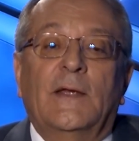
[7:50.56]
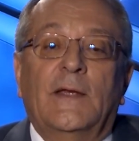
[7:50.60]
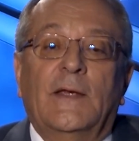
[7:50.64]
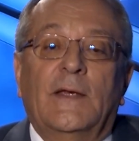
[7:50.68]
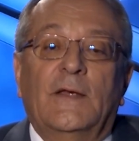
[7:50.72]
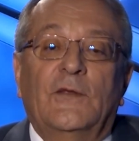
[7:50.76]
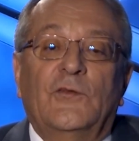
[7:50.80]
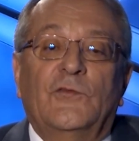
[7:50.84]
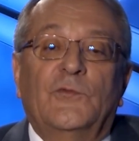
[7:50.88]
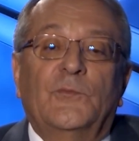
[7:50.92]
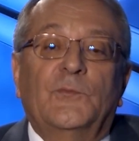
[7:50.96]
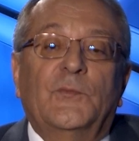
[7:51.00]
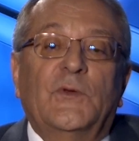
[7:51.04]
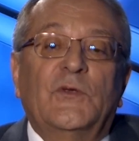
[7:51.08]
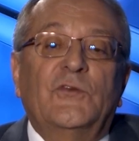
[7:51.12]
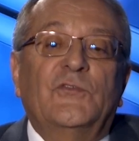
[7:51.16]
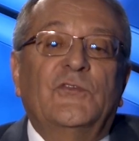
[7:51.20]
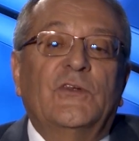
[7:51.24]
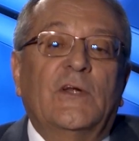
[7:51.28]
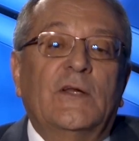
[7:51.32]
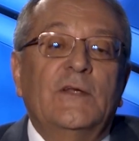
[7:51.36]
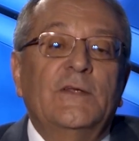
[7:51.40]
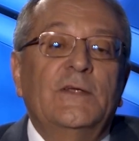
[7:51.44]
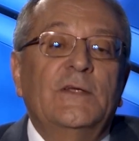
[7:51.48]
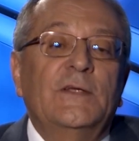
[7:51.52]

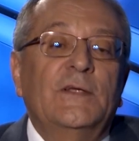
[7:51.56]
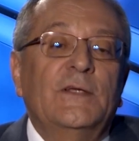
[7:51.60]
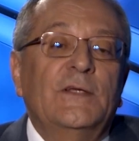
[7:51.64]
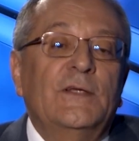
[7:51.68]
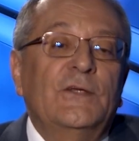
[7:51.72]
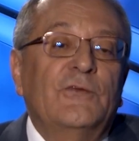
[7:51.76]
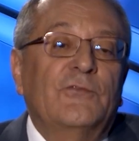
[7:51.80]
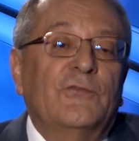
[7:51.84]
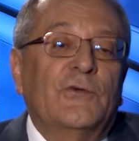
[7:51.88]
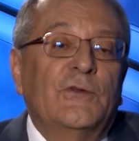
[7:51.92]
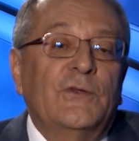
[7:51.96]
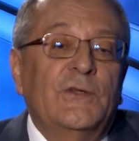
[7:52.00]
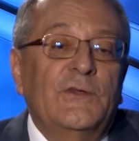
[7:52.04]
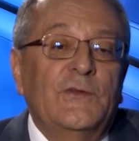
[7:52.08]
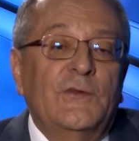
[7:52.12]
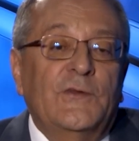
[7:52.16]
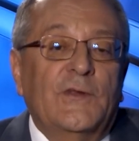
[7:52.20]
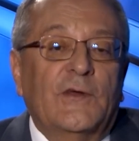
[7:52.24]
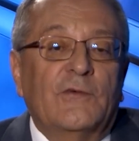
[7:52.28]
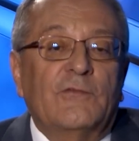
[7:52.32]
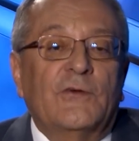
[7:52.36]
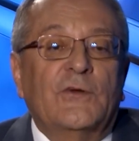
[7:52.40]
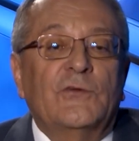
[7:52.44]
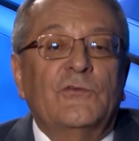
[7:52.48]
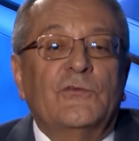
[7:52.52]
especially if an
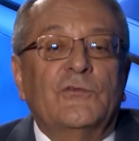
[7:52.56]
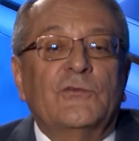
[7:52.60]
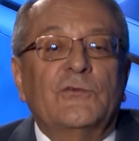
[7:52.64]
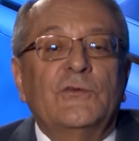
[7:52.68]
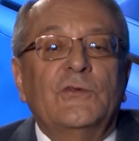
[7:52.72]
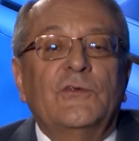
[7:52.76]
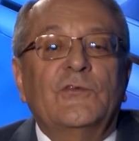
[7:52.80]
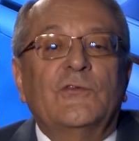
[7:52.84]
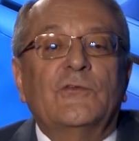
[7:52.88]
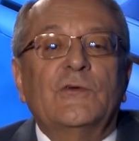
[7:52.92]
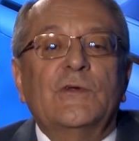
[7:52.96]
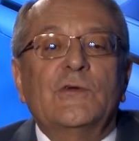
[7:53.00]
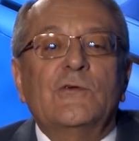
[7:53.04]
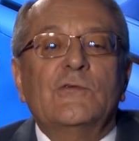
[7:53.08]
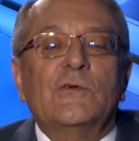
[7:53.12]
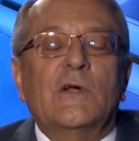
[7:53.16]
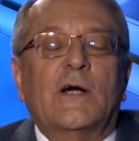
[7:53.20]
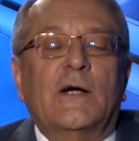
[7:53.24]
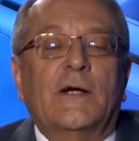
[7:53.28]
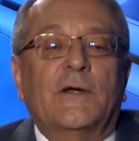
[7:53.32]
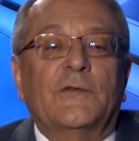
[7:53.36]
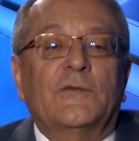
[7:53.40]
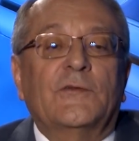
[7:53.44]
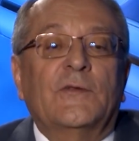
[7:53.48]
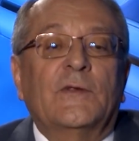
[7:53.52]
intervention is
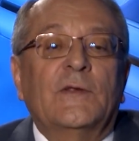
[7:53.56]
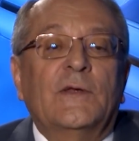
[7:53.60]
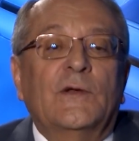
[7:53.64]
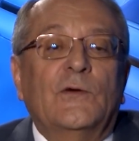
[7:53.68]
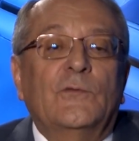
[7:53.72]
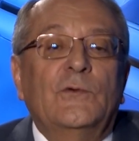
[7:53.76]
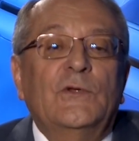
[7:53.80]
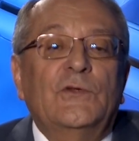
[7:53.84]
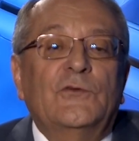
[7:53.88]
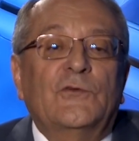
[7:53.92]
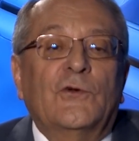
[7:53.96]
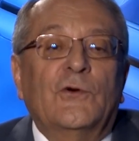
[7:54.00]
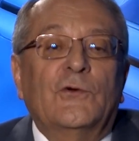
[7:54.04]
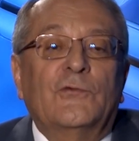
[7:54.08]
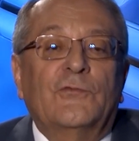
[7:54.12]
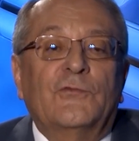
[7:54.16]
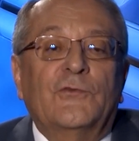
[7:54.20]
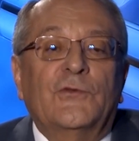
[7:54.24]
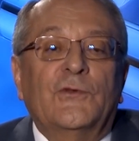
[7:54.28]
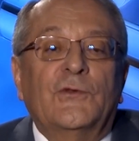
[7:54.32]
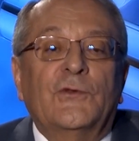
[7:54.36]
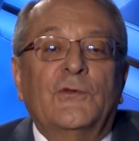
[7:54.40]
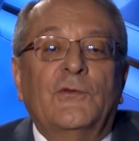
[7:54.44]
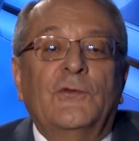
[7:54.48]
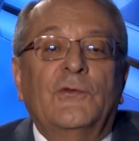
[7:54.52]
required, which
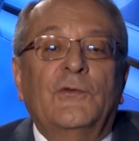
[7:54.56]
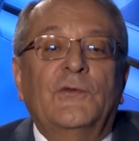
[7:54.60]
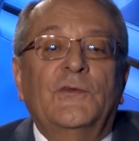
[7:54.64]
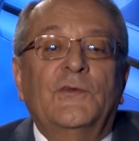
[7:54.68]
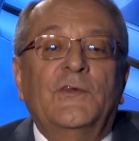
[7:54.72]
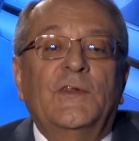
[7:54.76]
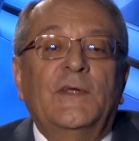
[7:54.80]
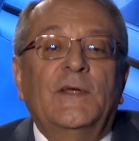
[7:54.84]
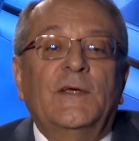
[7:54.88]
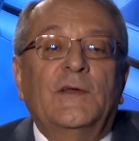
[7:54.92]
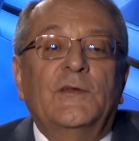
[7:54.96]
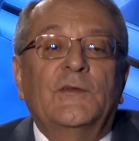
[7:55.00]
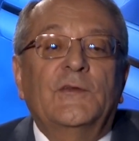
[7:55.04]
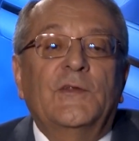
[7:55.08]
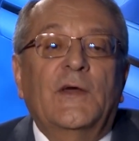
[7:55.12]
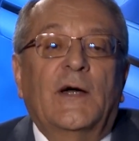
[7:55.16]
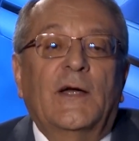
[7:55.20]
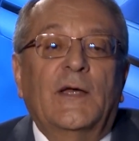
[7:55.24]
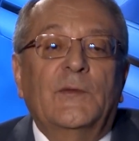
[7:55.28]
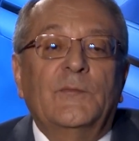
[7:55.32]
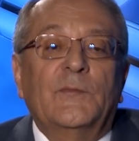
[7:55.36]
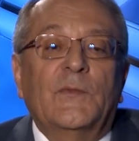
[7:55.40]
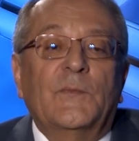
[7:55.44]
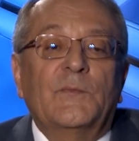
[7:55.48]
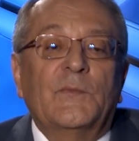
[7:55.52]
often takes
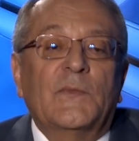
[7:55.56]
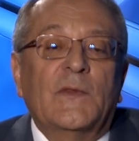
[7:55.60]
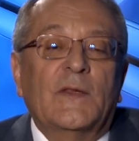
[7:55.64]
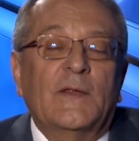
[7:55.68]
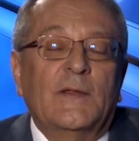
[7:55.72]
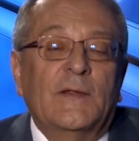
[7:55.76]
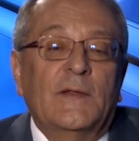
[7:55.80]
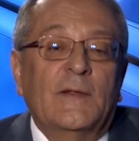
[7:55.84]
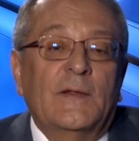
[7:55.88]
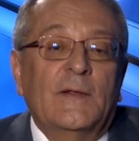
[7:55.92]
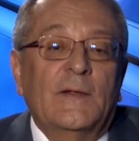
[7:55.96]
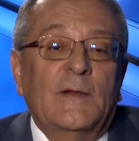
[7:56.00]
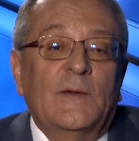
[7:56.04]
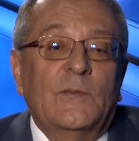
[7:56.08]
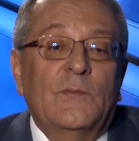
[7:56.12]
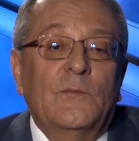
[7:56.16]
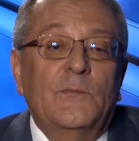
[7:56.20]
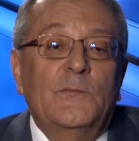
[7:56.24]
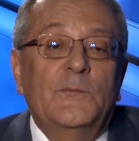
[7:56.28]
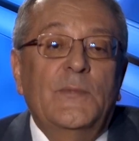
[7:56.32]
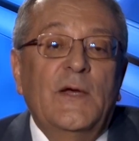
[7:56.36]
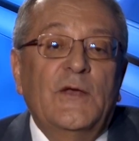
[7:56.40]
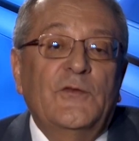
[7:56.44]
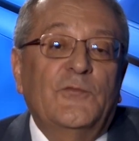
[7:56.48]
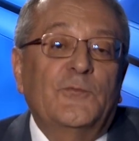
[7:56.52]
time.
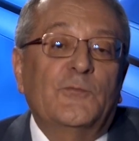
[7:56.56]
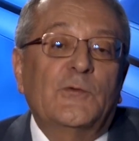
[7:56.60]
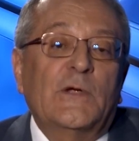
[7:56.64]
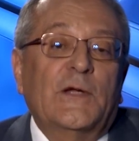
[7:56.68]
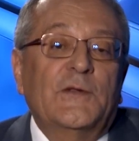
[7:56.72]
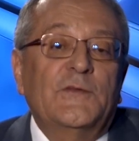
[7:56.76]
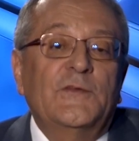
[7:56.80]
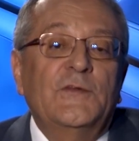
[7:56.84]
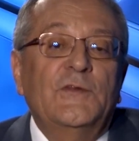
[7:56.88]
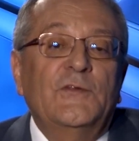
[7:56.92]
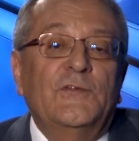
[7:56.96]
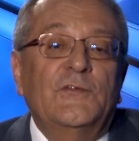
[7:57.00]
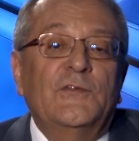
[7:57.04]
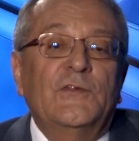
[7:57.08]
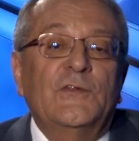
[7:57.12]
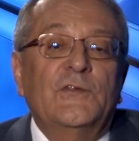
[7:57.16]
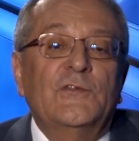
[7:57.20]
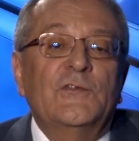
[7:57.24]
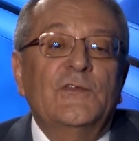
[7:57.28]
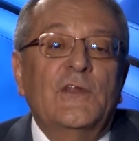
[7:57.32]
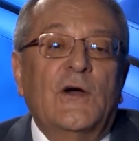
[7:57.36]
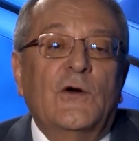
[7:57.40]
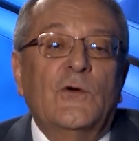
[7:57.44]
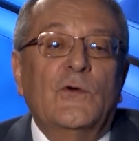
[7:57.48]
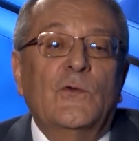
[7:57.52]
Best practice
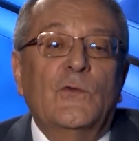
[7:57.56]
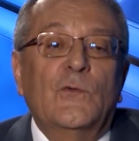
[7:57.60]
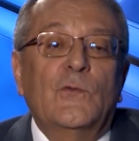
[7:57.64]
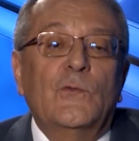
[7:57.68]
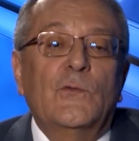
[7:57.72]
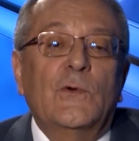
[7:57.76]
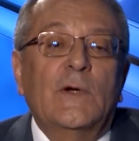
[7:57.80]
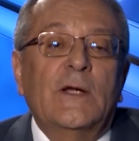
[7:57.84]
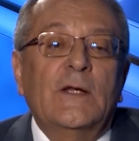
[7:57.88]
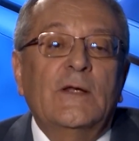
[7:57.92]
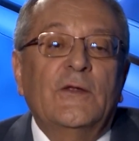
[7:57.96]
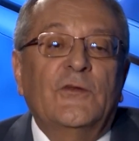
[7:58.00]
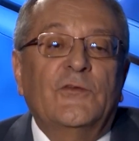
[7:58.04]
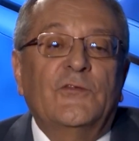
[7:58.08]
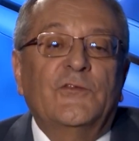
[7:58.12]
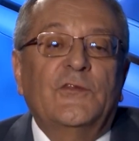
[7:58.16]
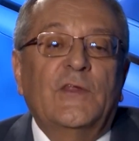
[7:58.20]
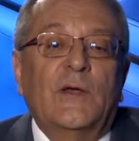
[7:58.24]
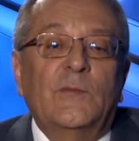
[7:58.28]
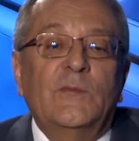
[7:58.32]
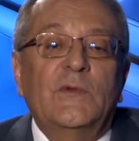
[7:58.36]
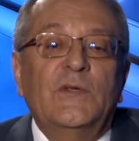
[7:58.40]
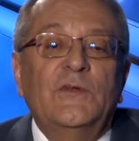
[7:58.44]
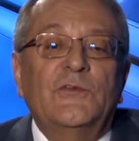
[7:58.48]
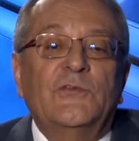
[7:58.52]
is now well
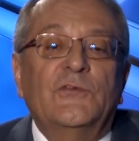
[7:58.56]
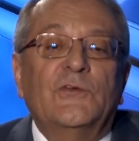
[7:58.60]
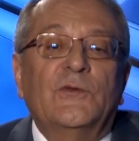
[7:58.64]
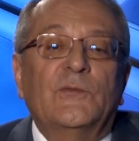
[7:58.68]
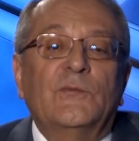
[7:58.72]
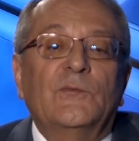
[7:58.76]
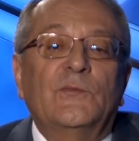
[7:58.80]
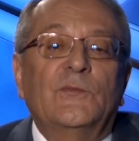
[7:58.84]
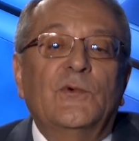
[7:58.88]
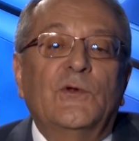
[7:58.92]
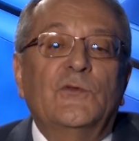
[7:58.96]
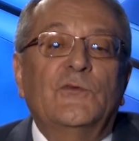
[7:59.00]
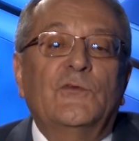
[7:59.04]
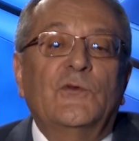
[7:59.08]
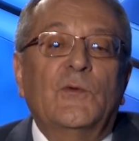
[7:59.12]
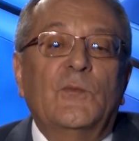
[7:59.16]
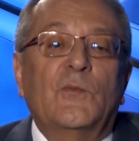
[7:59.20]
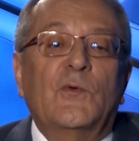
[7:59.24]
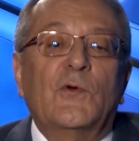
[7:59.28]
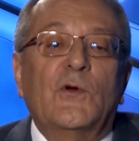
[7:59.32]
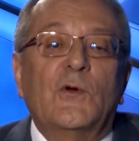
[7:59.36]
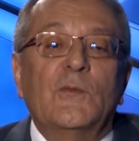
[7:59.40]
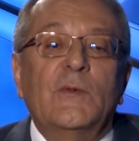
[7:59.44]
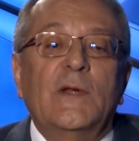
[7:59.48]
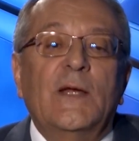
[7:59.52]
established, but the
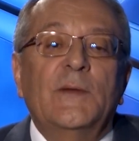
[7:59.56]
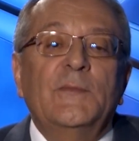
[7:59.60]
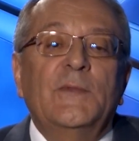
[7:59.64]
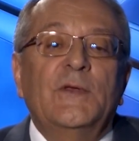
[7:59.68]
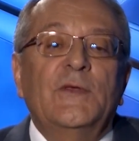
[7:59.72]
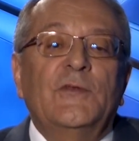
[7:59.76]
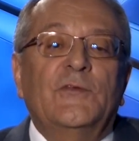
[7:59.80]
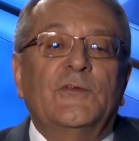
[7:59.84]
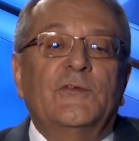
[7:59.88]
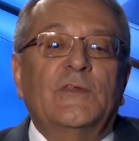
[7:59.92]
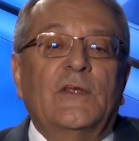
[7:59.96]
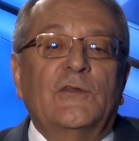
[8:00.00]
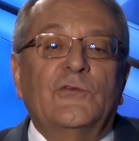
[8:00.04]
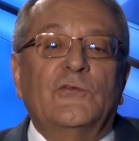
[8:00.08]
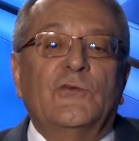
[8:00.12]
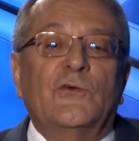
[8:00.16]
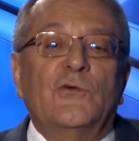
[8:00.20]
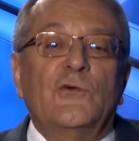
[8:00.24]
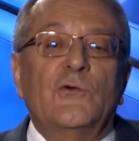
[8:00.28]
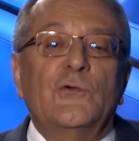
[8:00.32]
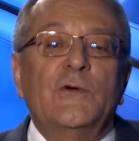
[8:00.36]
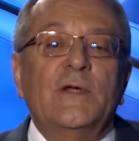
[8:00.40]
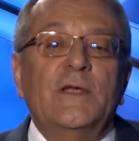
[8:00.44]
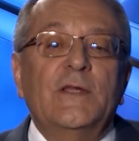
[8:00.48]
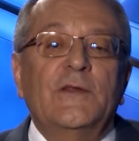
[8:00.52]
problem is that the
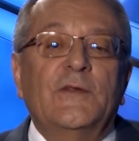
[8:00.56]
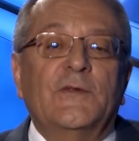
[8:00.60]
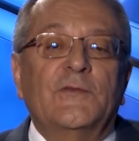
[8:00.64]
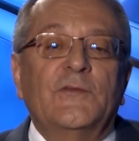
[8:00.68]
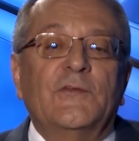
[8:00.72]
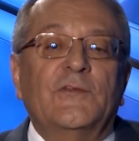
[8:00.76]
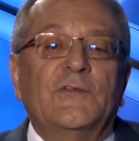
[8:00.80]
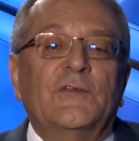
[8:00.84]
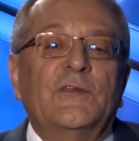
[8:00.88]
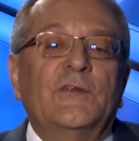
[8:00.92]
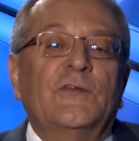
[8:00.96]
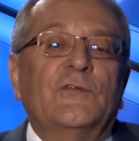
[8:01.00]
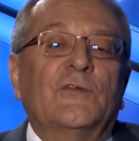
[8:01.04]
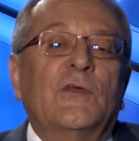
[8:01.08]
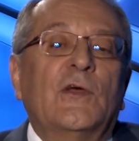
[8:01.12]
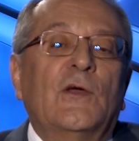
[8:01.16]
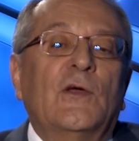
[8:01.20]
guidance is